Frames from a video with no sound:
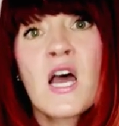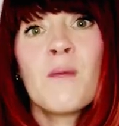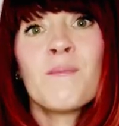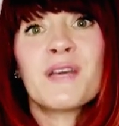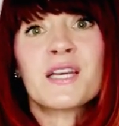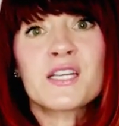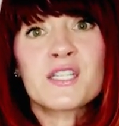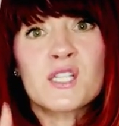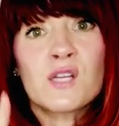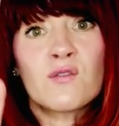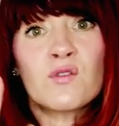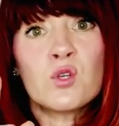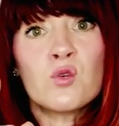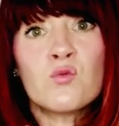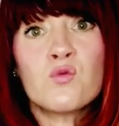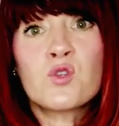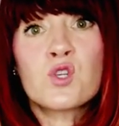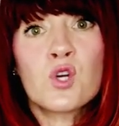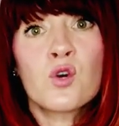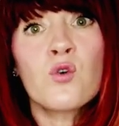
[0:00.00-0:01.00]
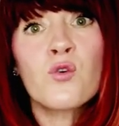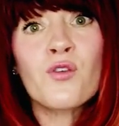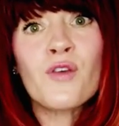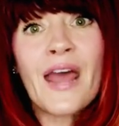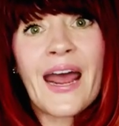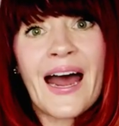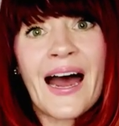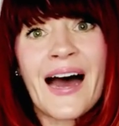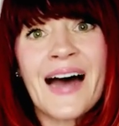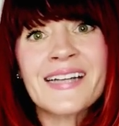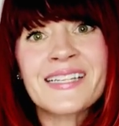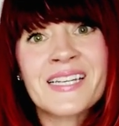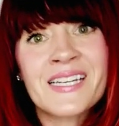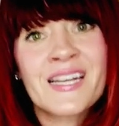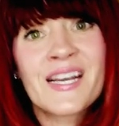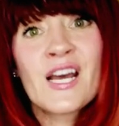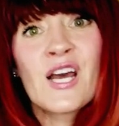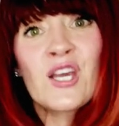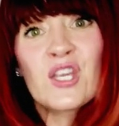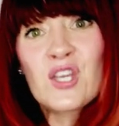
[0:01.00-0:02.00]
Because if you do that,
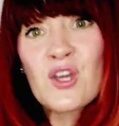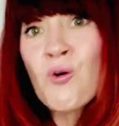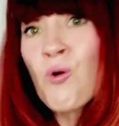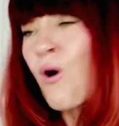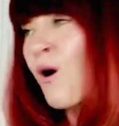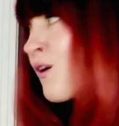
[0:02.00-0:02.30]
you